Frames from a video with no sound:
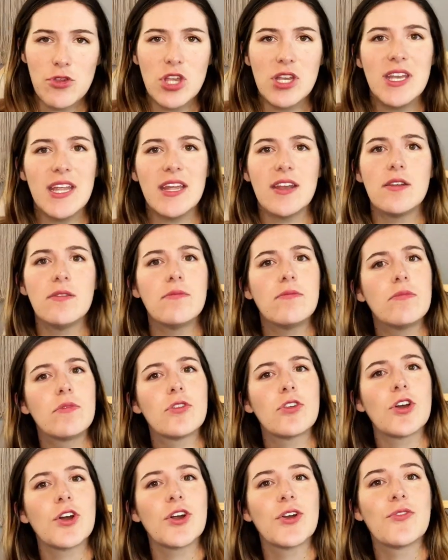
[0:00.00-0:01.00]
did
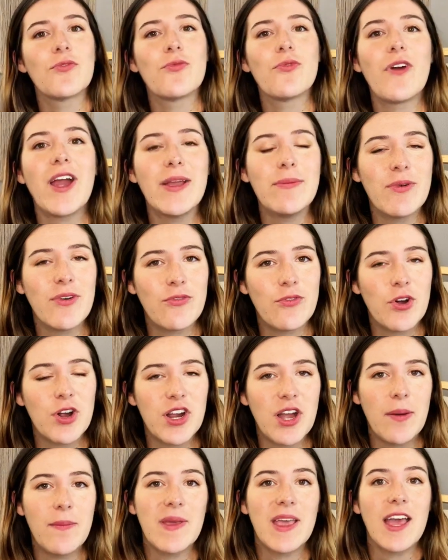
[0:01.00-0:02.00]
turn right before
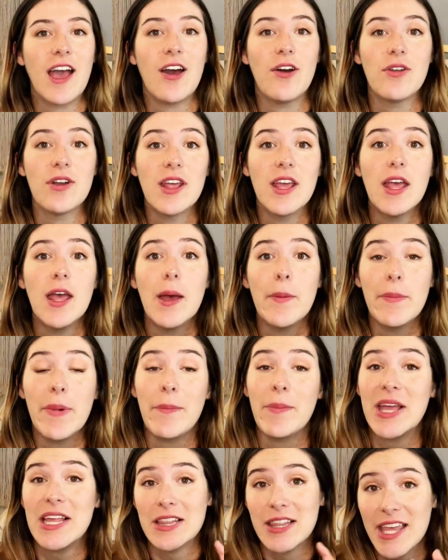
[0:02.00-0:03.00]
coming out, but
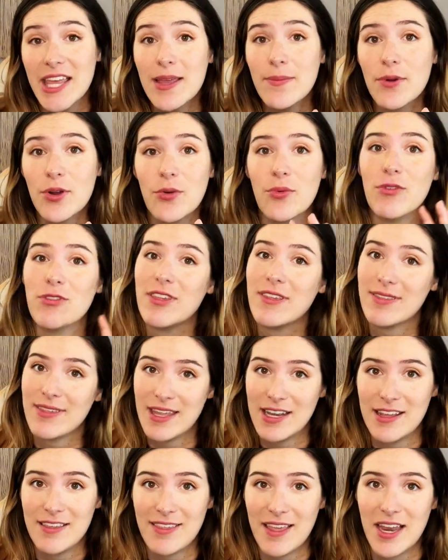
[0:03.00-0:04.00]
my labor was a
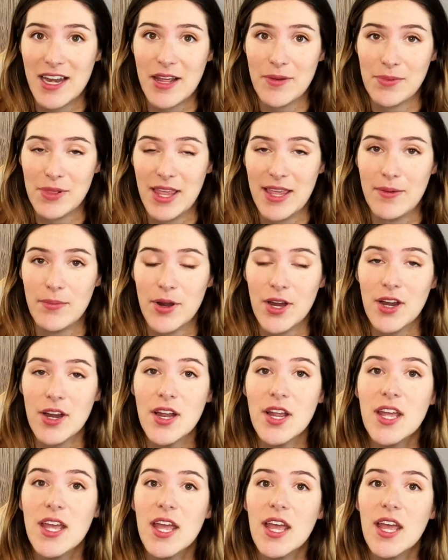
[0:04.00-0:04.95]
sunny side up labor,